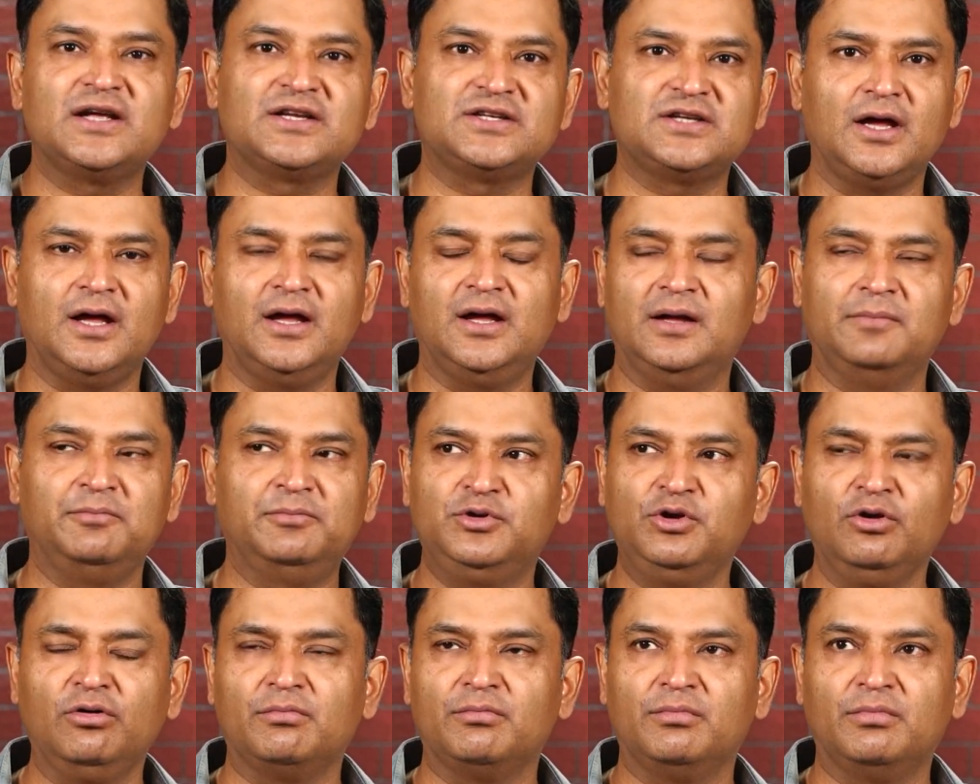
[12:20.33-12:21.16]

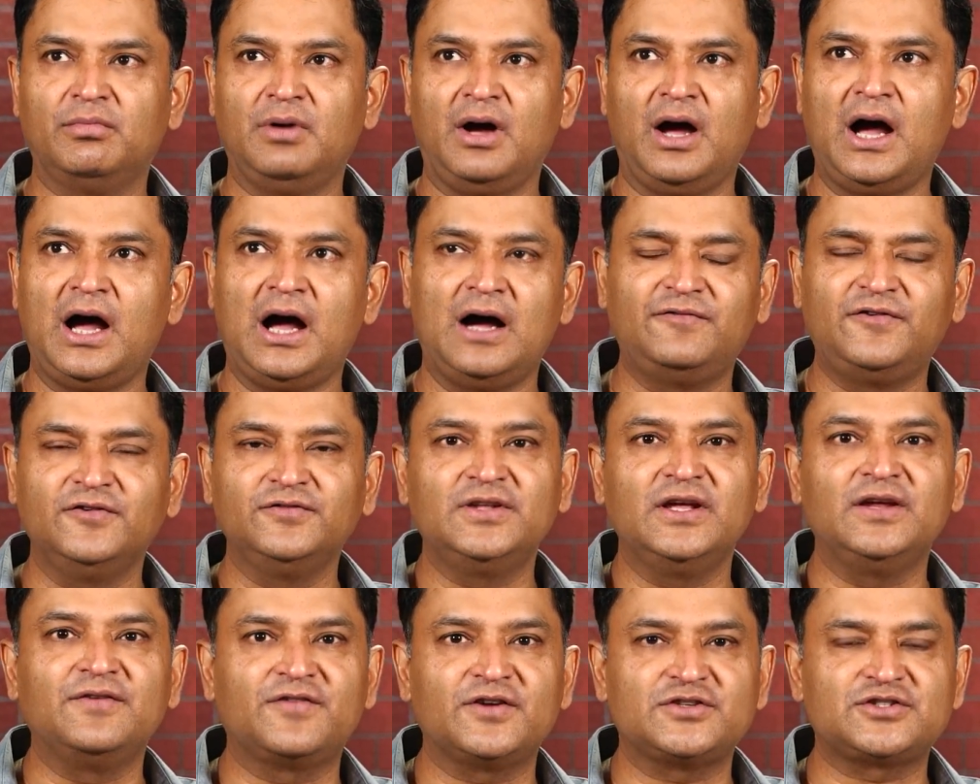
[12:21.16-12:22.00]
Half
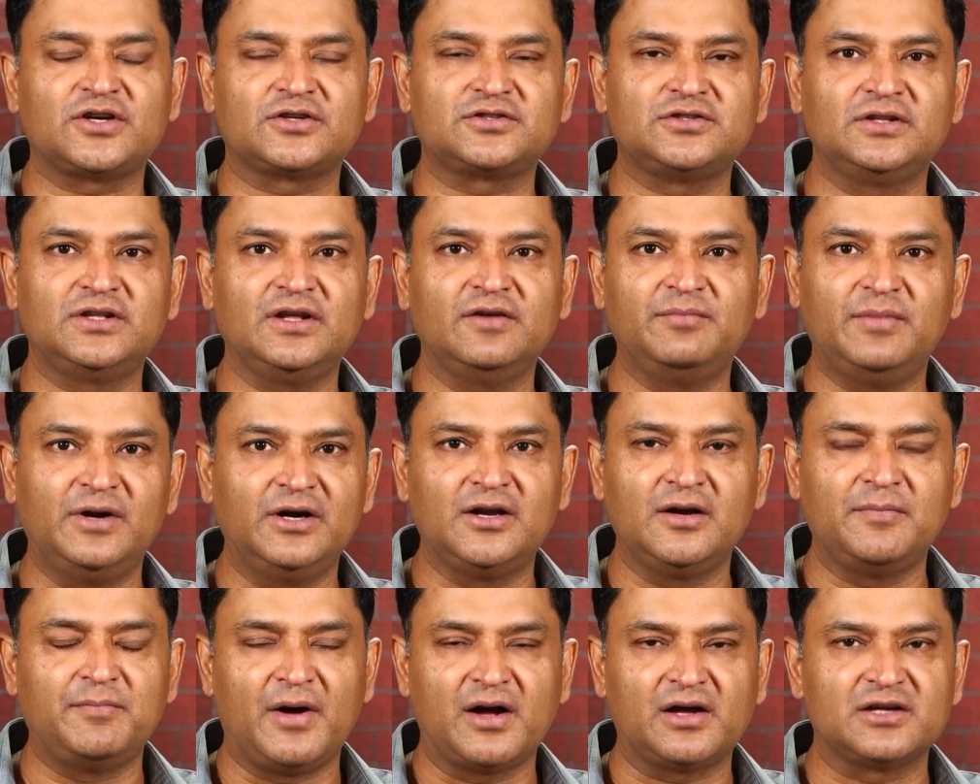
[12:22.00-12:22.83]
of the infrastructure they
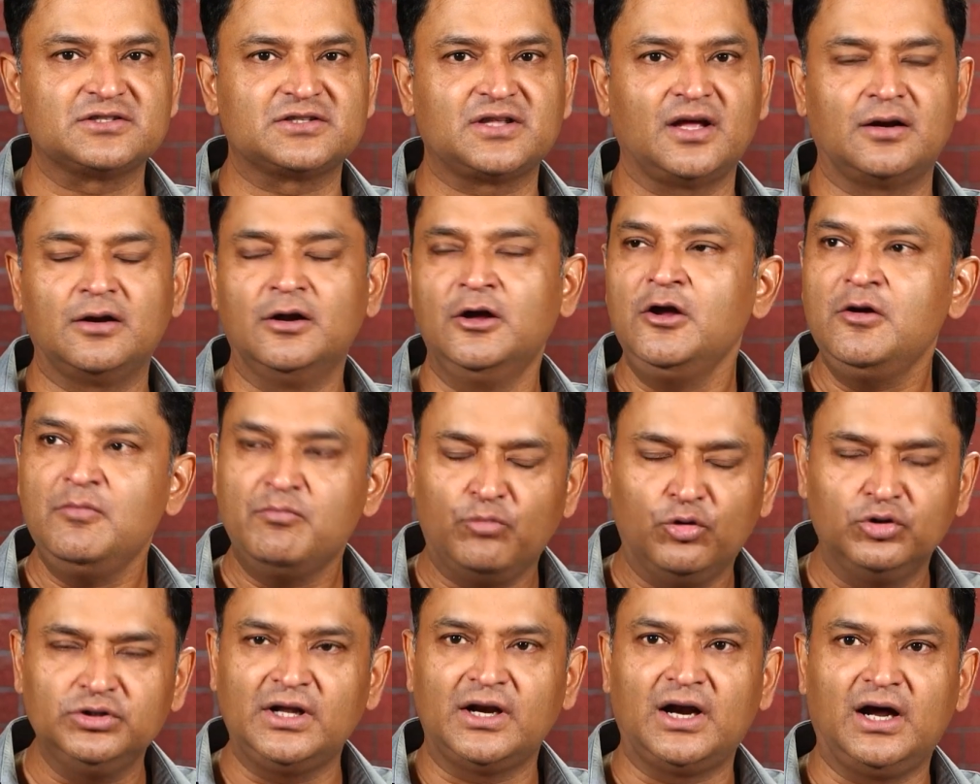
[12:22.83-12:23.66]
built in Pakistan,
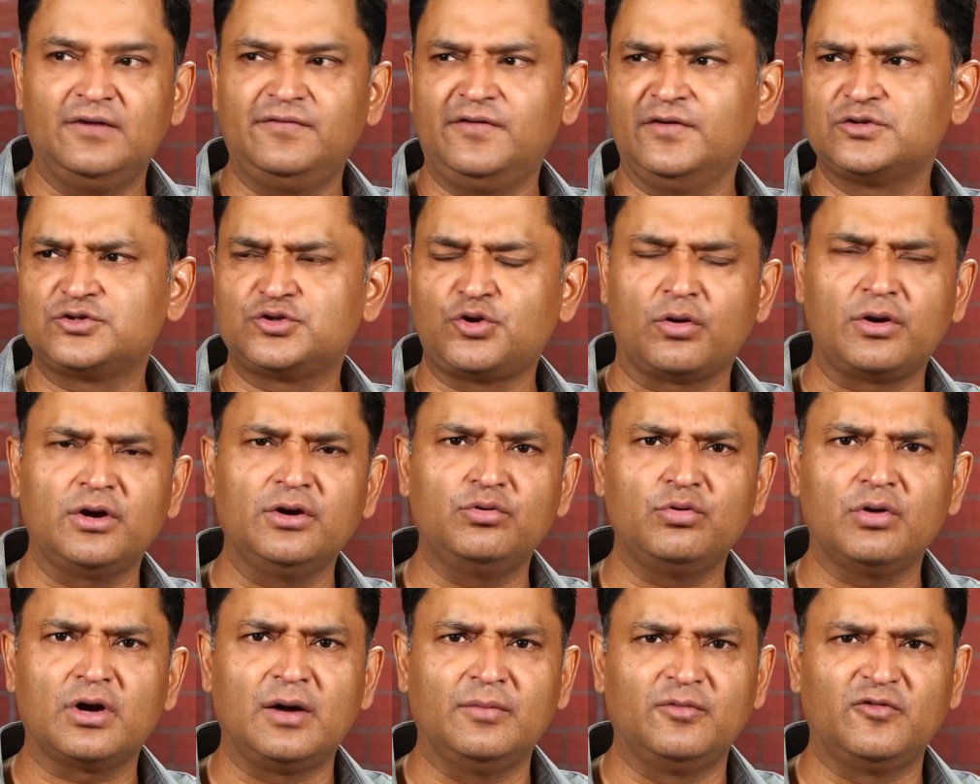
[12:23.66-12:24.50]
more than half. I was
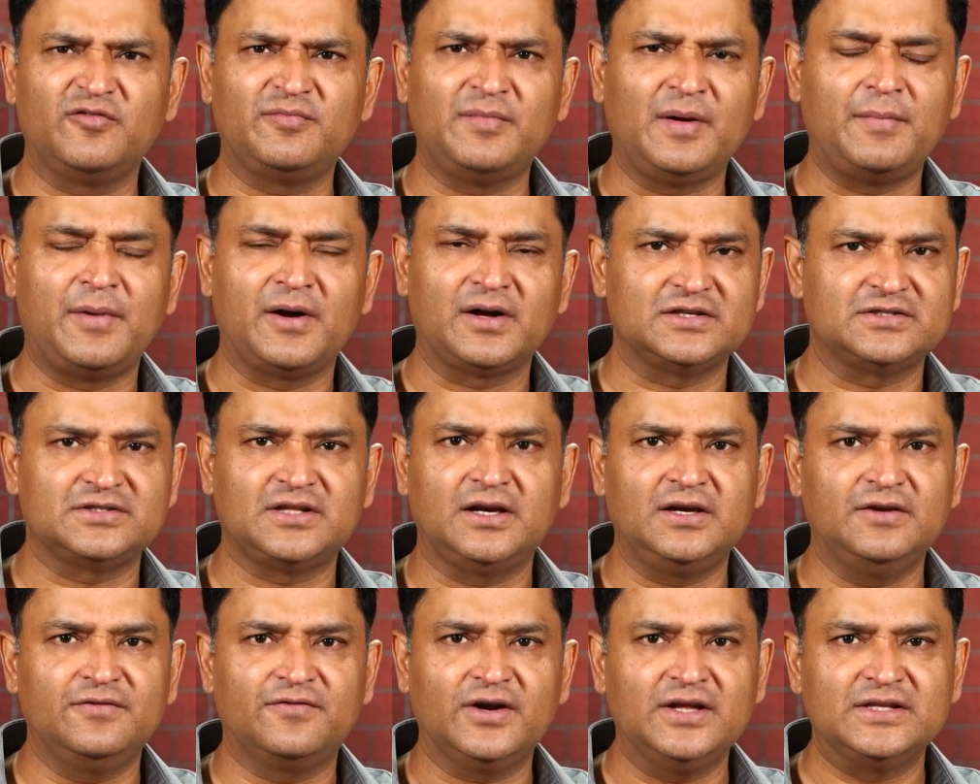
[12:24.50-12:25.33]
talking to a couple of my
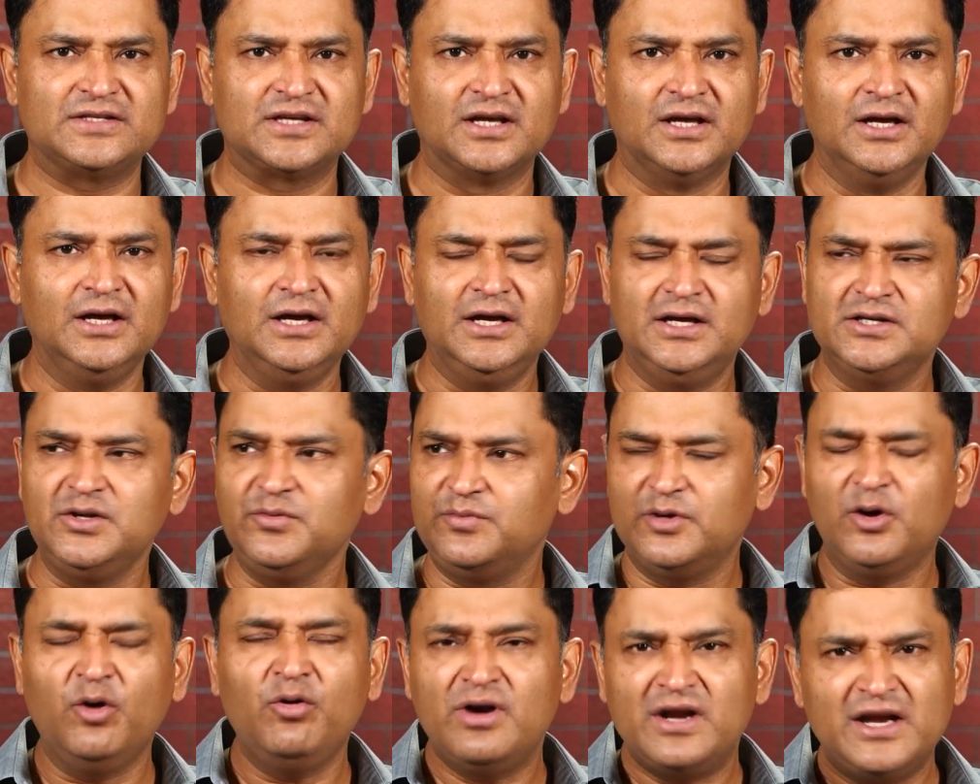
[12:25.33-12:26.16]
Pakistani friends.
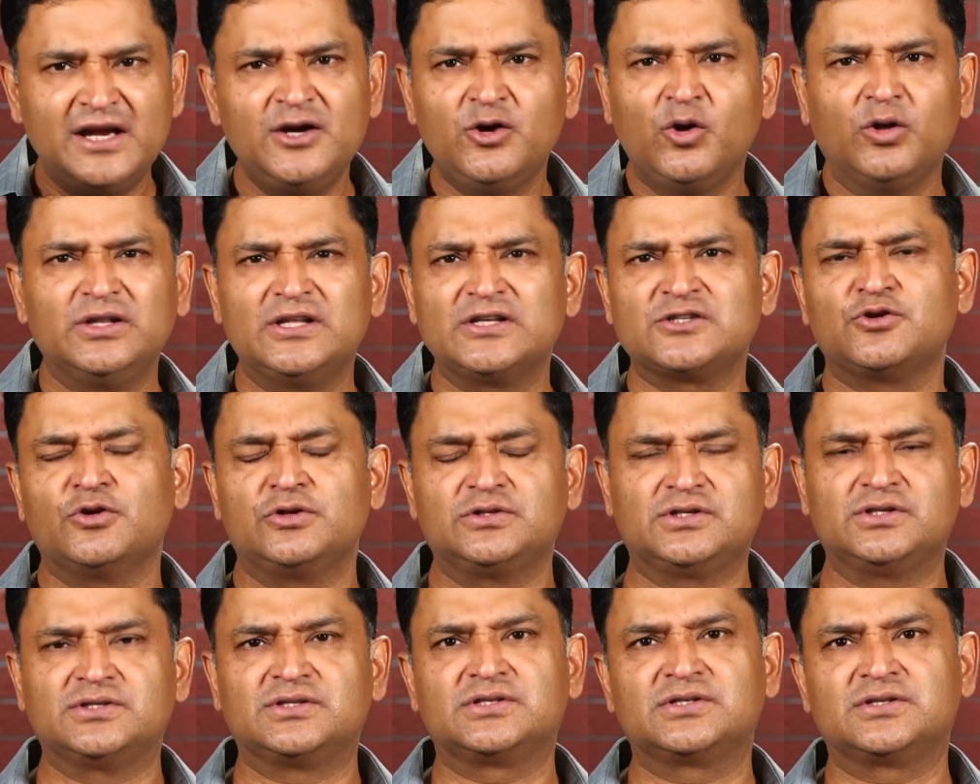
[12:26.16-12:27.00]
We don't need all this
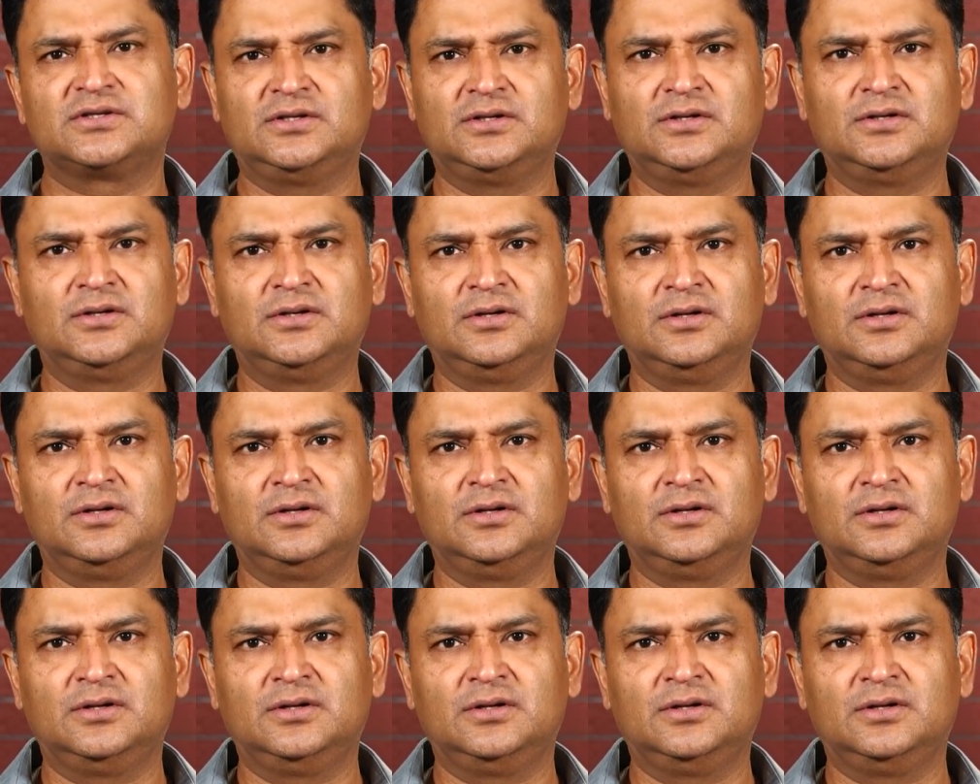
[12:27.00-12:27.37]
nonsense.